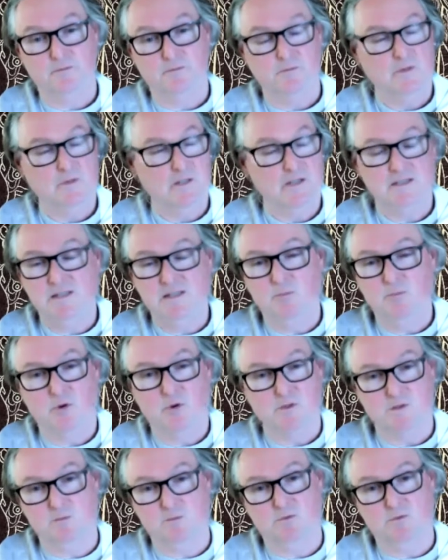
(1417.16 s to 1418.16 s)
It is
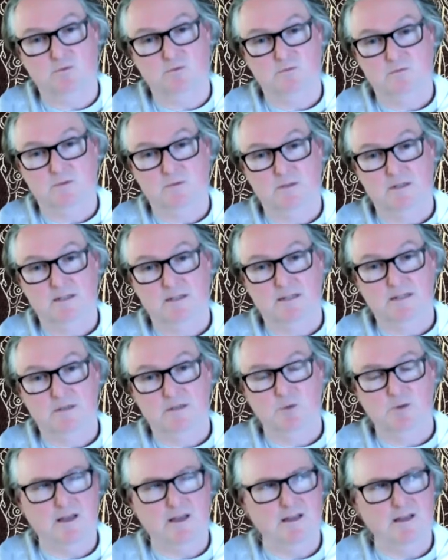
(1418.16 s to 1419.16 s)
impossible.
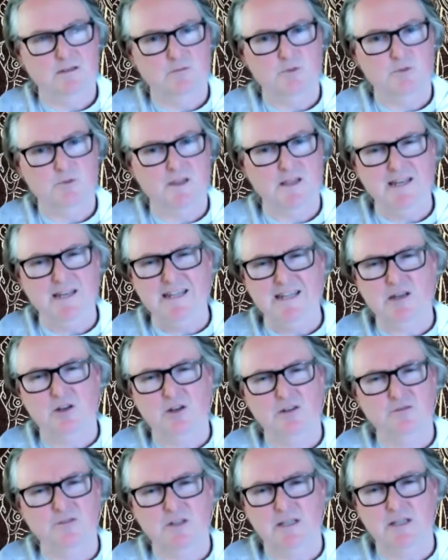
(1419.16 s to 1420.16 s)
With any kind
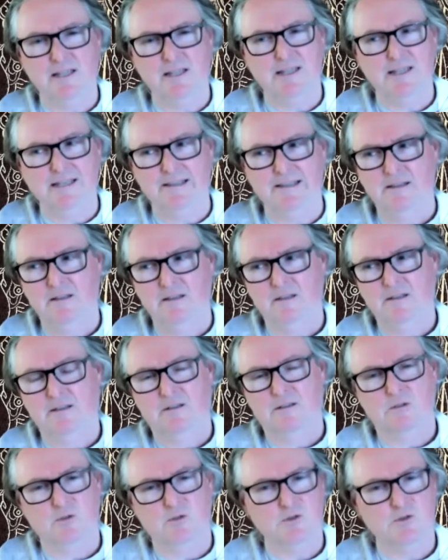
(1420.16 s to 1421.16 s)
of clinging
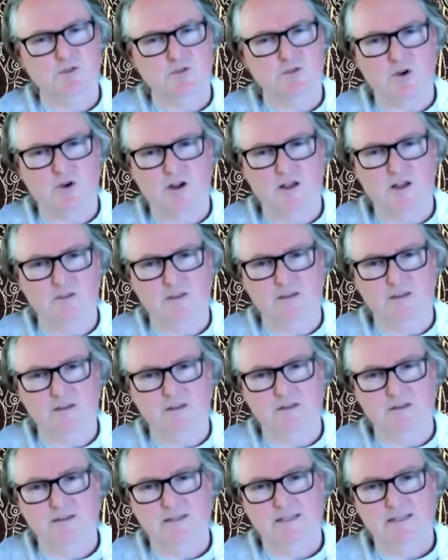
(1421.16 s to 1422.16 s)
or striving
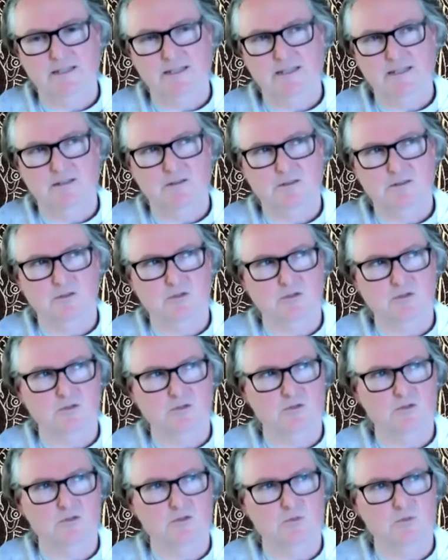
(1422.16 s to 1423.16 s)

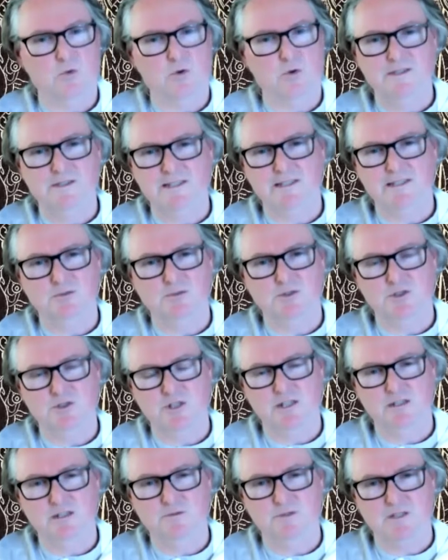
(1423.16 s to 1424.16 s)
or wanting to
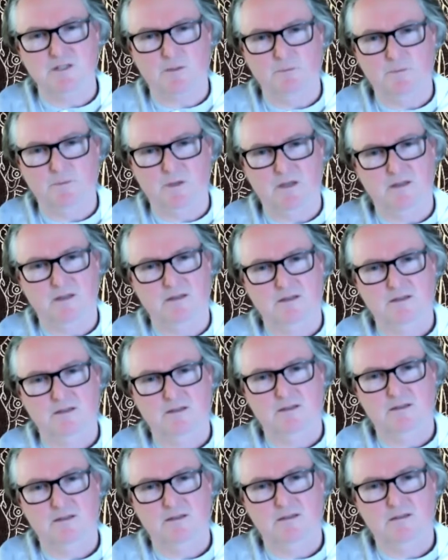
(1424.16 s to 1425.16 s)
achieve something,
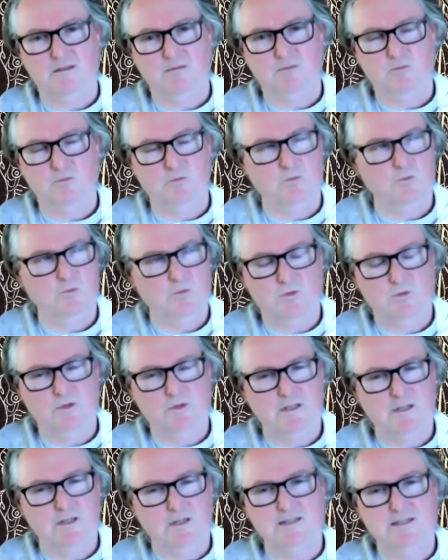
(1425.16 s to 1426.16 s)

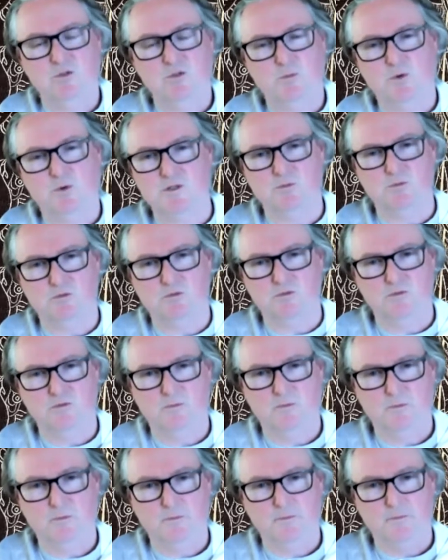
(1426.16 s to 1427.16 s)
it is not possible.
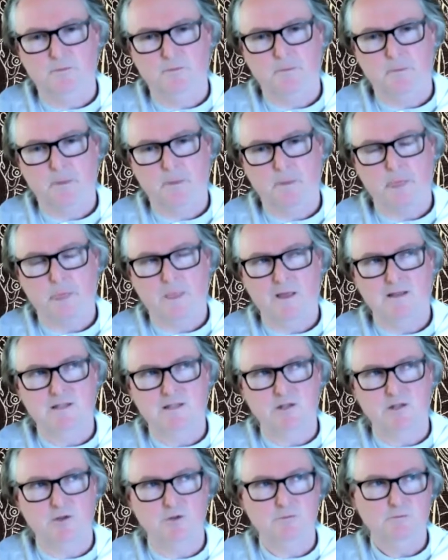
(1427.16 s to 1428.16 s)

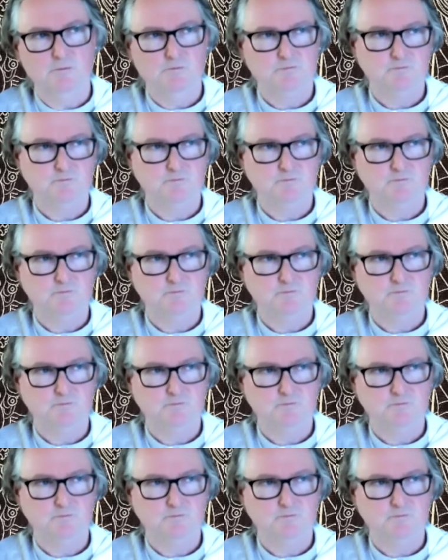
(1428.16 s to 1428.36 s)
So,